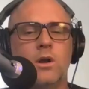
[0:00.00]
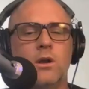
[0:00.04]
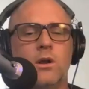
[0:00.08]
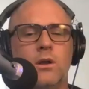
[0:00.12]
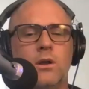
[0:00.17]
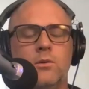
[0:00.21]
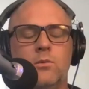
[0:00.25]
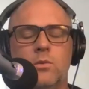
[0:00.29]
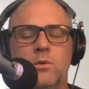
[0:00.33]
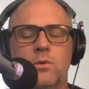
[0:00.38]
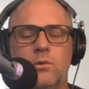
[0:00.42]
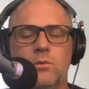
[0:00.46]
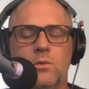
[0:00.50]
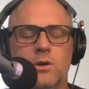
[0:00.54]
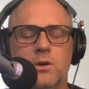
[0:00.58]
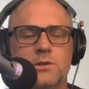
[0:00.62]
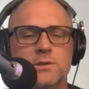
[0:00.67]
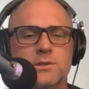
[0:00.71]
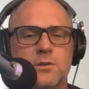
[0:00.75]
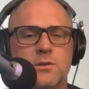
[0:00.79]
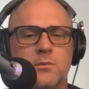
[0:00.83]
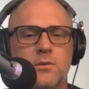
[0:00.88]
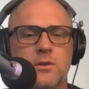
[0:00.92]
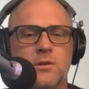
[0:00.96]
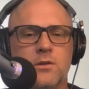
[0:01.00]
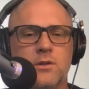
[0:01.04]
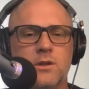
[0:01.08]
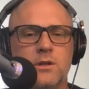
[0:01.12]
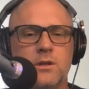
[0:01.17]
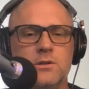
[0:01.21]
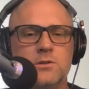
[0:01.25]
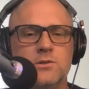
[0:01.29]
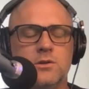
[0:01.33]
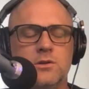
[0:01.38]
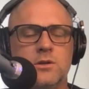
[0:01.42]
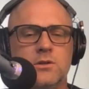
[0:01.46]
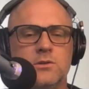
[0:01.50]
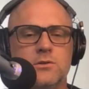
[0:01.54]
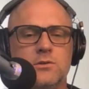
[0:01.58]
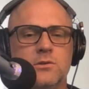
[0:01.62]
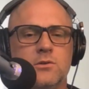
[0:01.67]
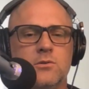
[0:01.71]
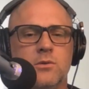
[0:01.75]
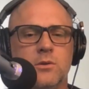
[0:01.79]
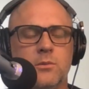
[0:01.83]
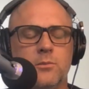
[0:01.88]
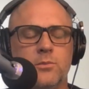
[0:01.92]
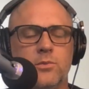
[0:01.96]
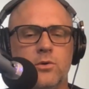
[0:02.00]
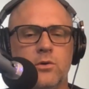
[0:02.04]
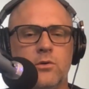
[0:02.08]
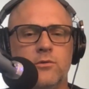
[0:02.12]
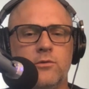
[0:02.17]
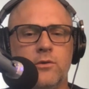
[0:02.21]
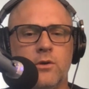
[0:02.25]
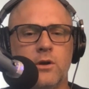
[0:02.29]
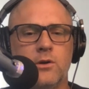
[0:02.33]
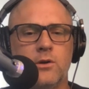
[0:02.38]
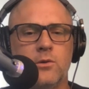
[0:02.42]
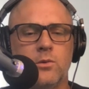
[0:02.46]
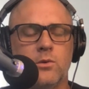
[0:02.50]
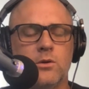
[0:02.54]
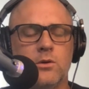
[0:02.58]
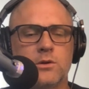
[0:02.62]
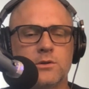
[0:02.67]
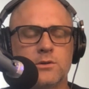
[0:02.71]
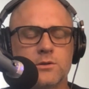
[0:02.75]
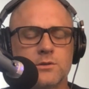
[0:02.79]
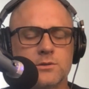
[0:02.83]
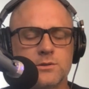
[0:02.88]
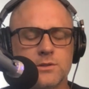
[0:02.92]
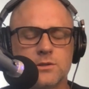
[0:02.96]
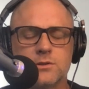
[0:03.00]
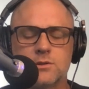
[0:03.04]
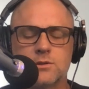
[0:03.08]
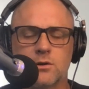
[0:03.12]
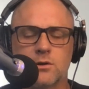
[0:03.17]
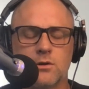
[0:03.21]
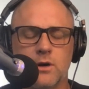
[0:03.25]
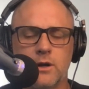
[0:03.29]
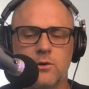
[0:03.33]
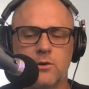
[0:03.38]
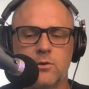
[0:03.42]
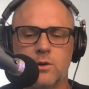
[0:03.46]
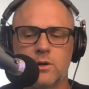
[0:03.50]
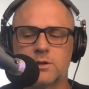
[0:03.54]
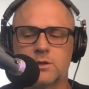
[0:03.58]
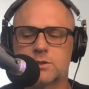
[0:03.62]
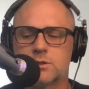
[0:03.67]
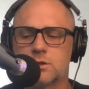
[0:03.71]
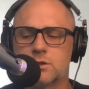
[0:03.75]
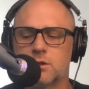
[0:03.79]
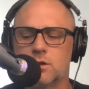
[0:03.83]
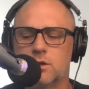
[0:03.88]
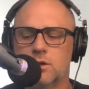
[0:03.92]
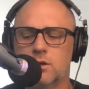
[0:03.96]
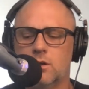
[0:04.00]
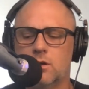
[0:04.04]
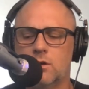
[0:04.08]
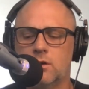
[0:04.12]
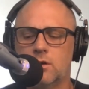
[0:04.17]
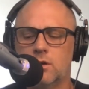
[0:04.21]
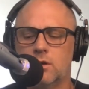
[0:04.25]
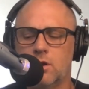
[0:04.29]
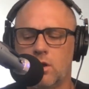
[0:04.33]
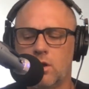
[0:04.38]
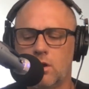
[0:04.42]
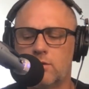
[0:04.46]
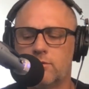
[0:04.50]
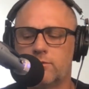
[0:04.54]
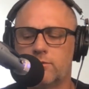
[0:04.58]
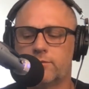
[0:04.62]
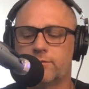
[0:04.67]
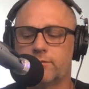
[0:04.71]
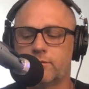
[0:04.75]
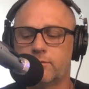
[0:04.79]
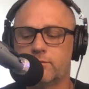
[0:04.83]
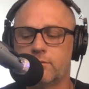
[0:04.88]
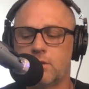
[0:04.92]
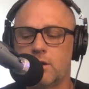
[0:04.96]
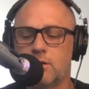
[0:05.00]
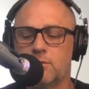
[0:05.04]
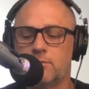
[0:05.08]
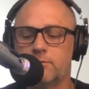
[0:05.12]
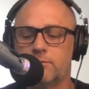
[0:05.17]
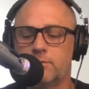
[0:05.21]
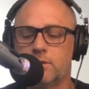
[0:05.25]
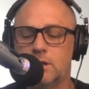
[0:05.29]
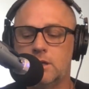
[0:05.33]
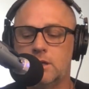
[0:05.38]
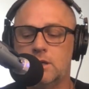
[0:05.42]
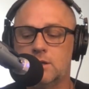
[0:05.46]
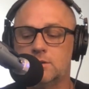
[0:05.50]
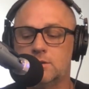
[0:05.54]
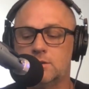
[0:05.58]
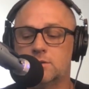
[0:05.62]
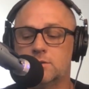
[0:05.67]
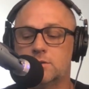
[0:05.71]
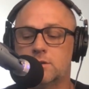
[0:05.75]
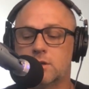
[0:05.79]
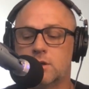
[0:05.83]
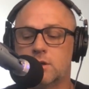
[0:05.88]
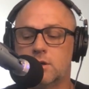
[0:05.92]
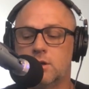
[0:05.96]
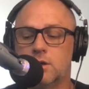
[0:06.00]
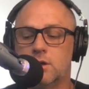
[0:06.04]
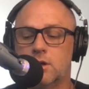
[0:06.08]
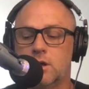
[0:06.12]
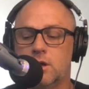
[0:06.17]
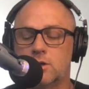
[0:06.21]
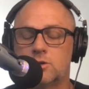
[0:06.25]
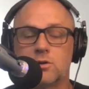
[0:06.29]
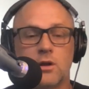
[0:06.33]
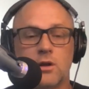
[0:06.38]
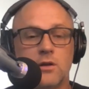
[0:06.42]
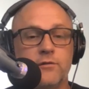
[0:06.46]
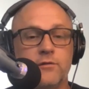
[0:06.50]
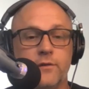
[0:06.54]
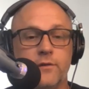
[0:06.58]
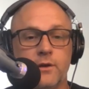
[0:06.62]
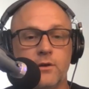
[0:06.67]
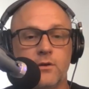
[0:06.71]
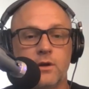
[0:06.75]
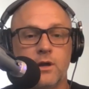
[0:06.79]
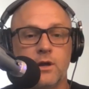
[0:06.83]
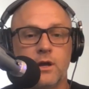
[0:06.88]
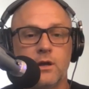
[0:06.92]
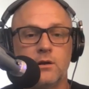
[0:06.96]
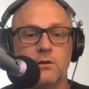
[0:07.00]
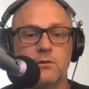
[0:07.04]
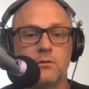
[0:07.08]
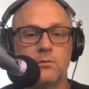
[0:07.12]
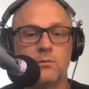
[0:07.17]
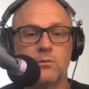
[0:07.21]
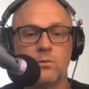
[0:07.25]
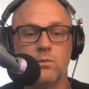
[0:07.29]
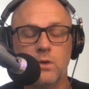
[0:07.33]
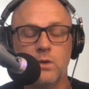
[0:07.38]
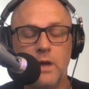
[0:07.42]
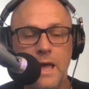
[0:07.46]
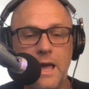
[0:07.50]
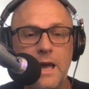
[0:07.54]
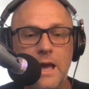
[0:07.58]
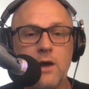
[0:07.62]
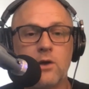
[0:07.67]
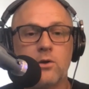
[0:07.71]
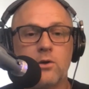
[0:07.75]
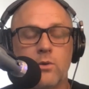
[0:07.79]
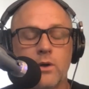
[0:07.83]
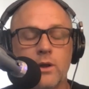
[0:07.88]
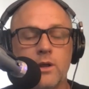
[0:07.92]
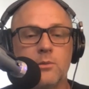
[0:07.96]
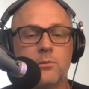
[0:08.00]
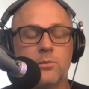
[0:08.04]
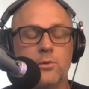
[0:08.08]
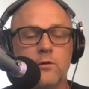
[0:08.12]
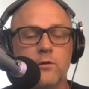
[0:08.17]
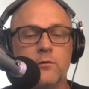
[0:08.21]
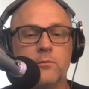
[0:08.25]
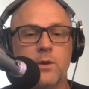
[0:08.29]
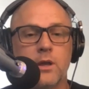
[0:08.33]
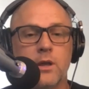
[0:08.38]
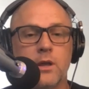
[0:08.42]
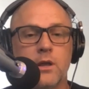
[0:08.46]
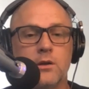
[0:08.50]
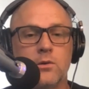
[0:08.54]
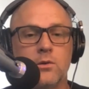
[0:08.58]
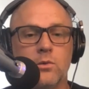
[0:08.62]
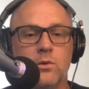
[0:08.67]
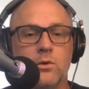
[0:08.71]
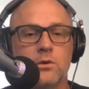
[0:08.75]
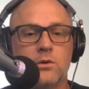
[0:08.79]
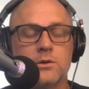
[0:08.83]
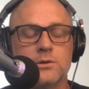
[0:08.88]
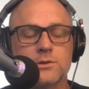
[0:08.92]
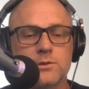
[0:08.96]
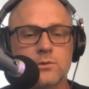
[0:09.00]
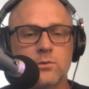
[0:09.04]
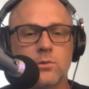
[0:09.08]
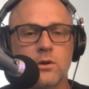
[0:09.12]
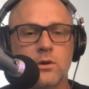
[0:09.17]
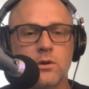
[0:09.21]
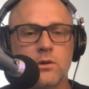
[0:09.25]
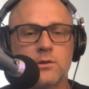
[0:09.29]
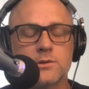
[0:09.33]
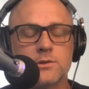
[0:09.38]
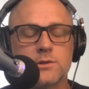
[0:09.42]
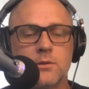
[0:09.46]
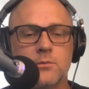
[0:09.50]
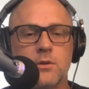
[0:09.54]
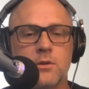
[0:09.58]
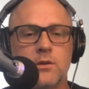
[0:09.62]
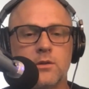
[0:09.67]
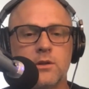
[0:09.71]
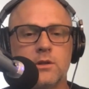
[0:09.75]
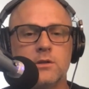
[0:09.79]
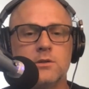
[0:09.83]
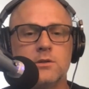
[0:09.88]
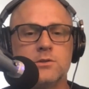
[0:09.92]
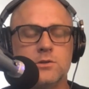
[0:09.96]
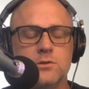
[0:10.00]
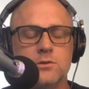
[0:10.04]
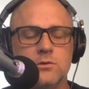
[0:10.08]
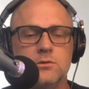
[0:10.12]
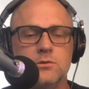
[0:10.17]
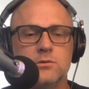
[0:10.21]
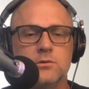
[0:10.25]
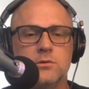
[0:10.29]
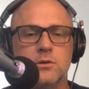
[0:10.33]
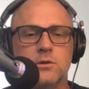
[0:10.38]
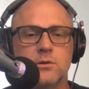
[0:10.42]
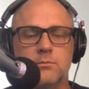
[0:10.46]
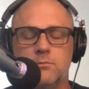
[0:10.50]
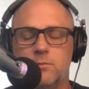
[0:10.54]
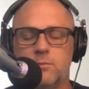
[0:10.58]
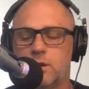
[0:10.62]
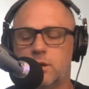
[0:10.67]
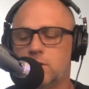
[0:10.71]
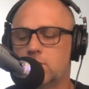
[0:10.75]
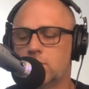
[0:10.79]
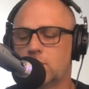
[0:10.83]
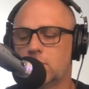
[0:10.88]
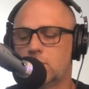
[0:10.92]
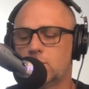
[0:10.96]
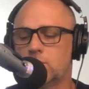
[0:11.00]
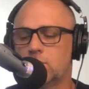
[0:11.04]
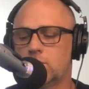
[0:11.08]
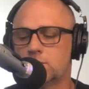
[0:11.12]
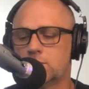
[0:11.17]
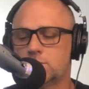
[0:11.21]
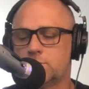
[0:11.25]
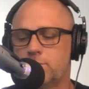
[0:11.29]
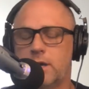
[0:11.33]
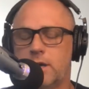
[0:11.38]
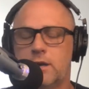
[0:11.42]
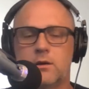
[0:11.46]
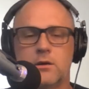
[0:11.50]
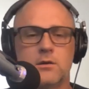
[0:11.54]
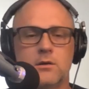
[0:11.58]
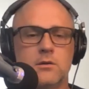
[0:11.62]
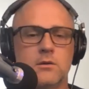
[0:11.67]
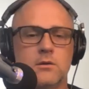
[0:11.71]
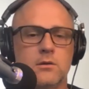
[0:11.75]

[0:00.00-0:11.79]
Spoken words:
Like what are some of the things you can do to improve your underwaters? Because this is a great question. A lot of kids are trying to figure out, how do I improve my underwaters? So what are some of the things you do to make your underwaters better?